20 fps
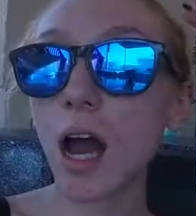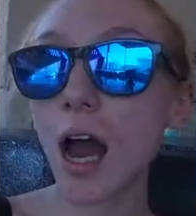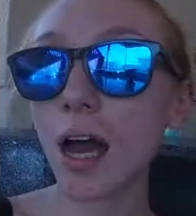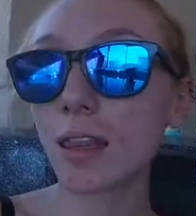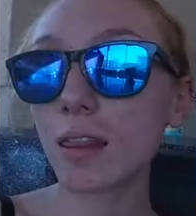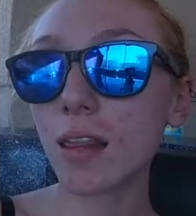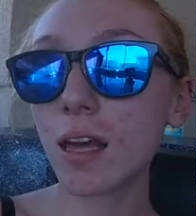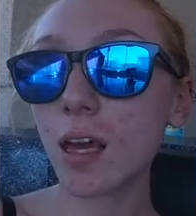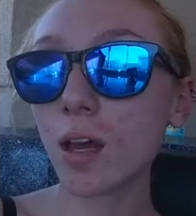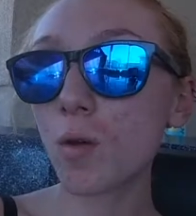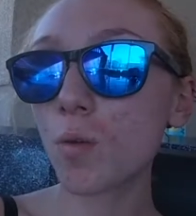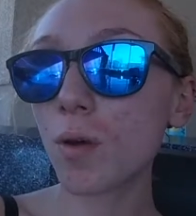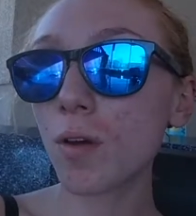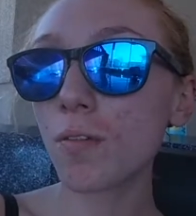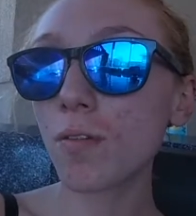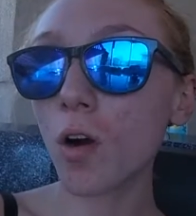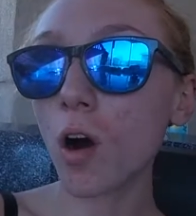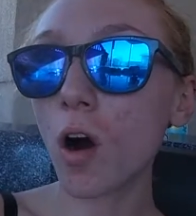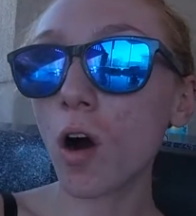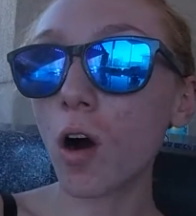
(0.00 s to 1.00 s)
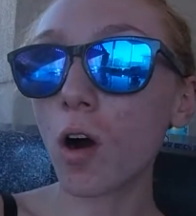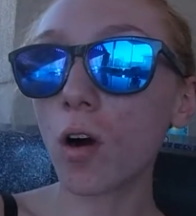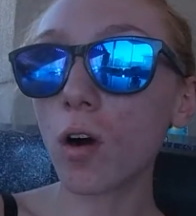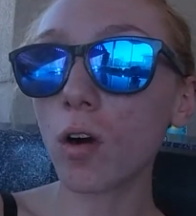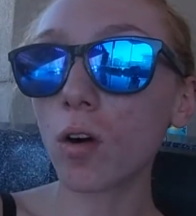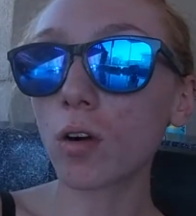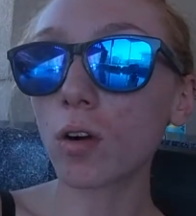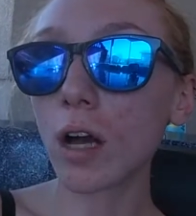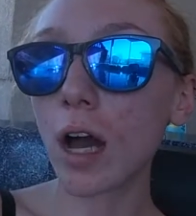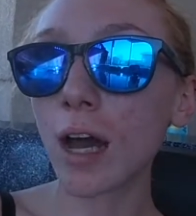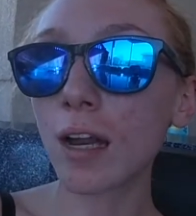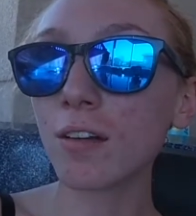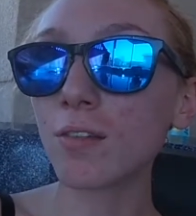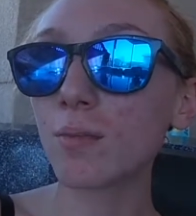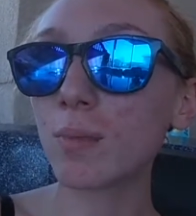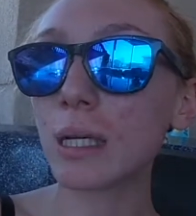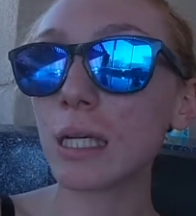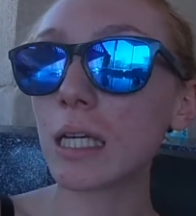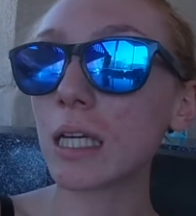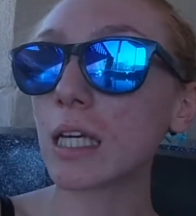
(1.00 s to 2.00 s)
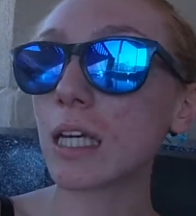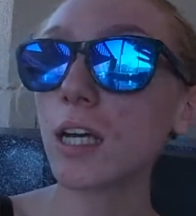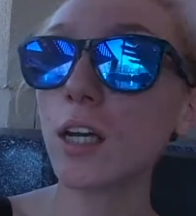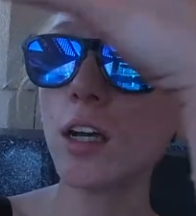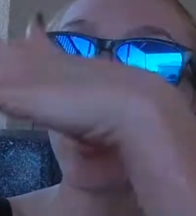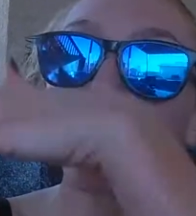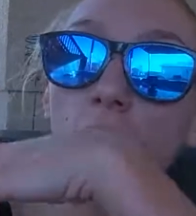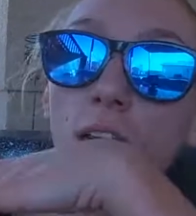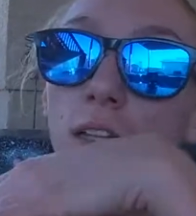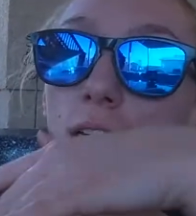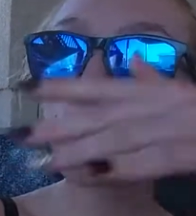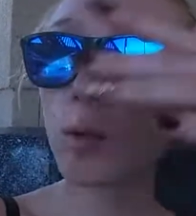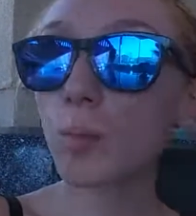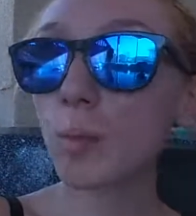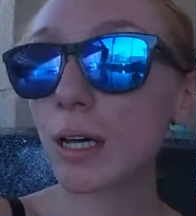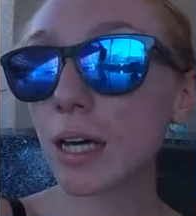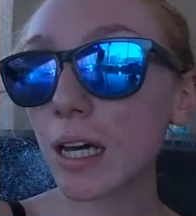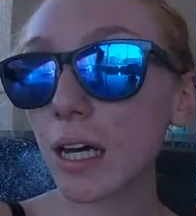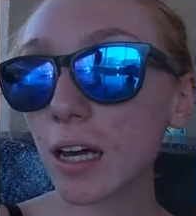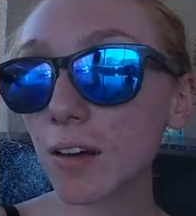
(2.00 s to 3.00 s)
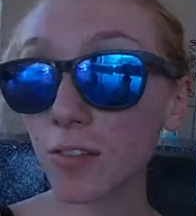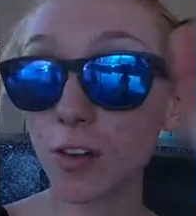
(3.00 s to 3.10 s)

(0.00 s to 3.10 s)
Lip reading: I think we've all kind of been hearing a little bit.